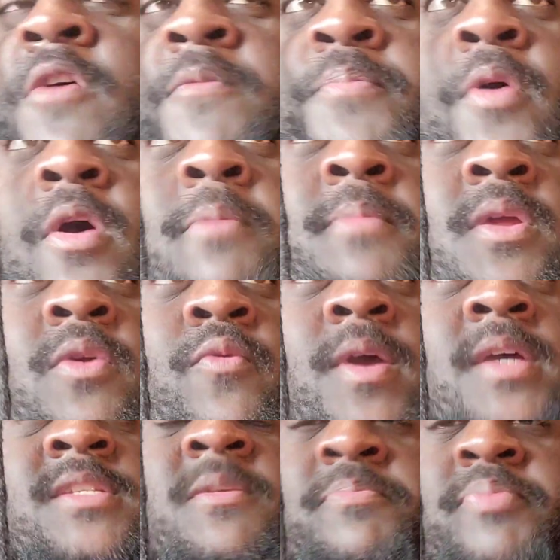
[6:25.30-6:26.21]
off. pardon me.
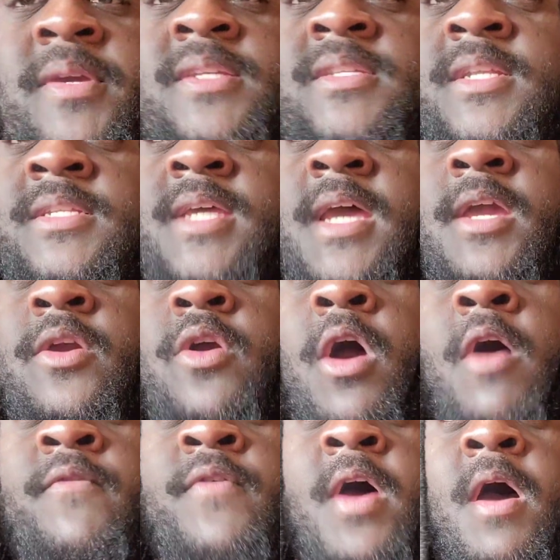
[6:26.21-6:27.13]
Rest in peace to
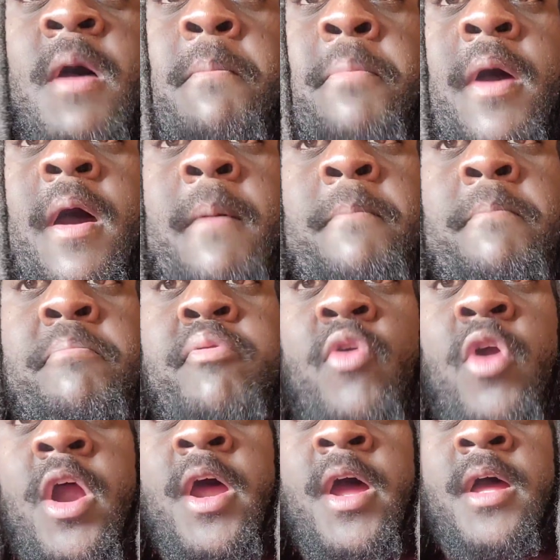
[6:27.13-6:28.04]
Takeoff. But,
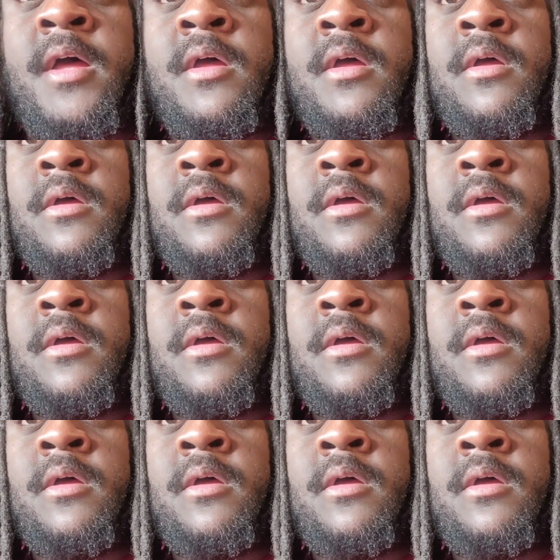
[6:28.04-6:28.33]
bruh,